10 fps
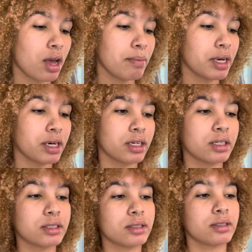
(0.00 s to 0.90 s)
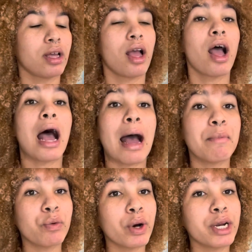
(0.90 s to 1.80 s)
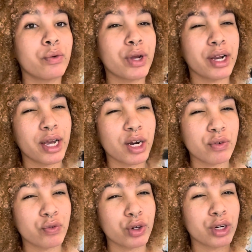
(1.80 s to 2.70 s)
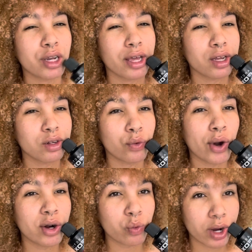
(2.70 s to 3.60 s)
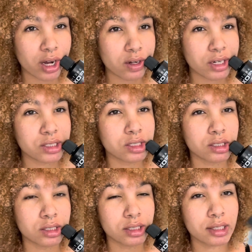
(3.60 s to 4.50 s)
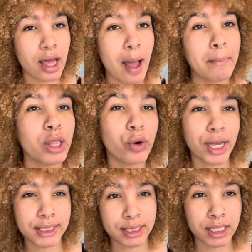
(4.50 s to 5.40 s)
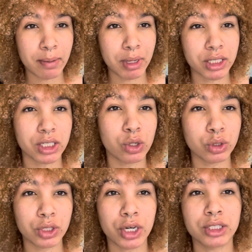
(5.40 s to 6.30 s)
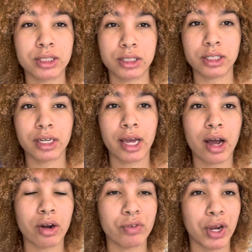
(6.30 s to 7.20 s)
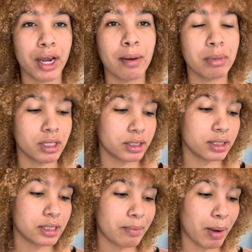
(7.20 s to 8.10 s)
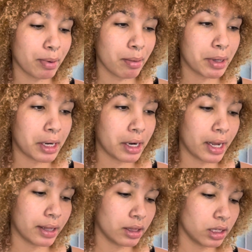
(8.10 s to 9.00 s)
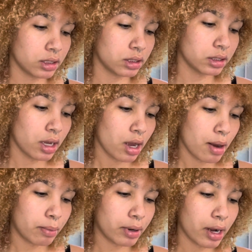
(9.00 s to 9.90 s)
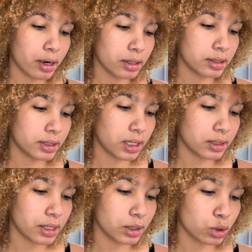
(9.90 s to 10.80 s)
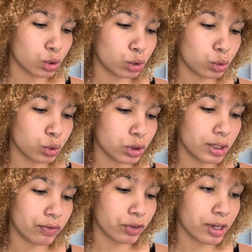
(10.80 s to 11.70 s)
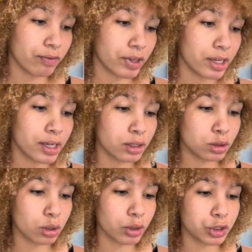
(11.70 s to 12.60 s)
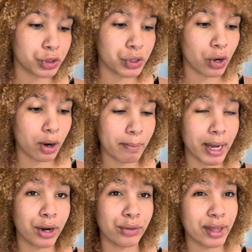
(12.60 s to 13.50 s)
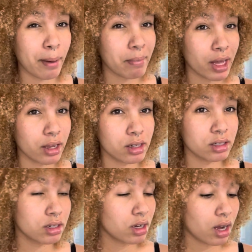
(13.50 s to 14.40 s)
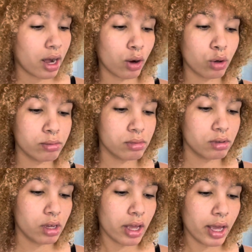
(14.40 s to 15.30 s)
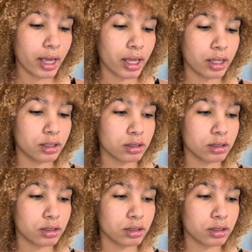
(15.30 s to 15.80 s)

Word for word: because I've been wanting red hair for like quite a while. I just a little hesitant because I know it's hard to get out of your hair, but this is semi-permanent and this product says that it's cruelty-free and vegan, so it shouldn't harm my hair that bad, I hope. And